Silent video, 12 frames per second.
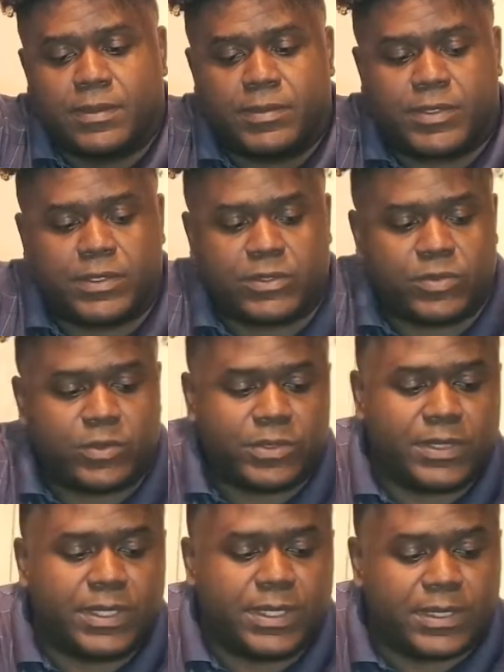Put it toward
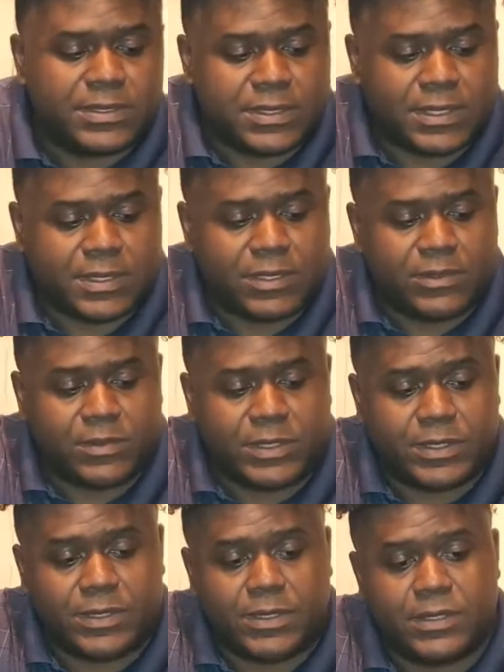the edge, not all the way
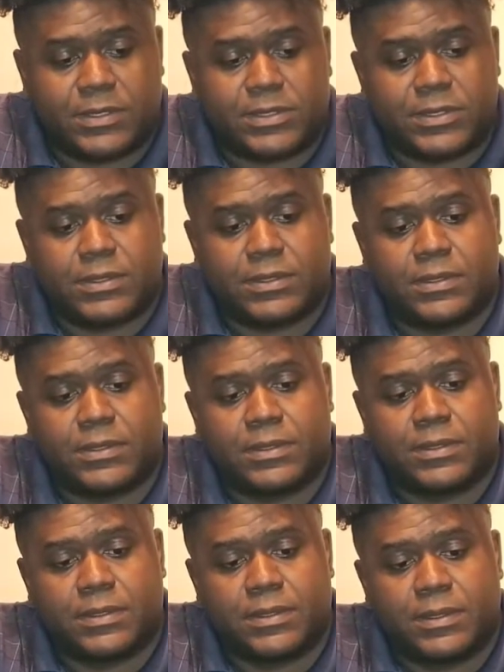on the edge.
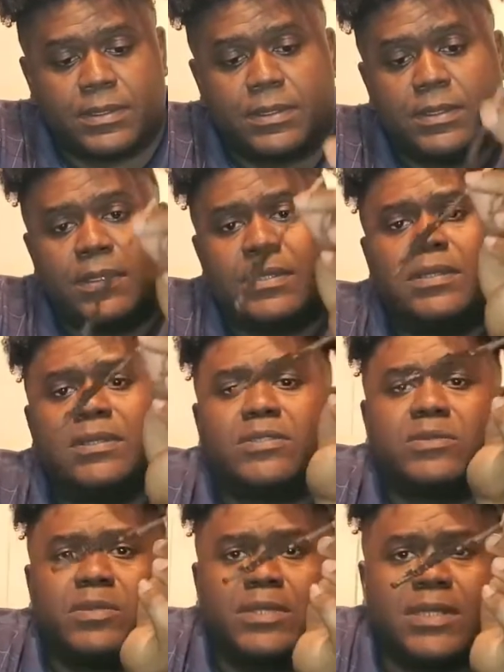
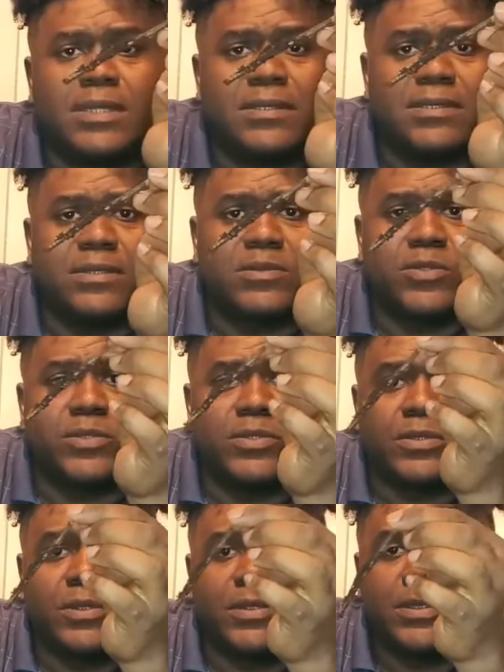This one has some
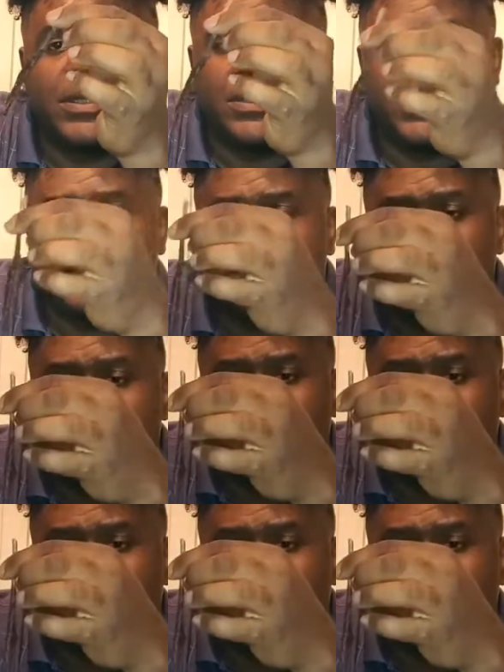roots growing on it.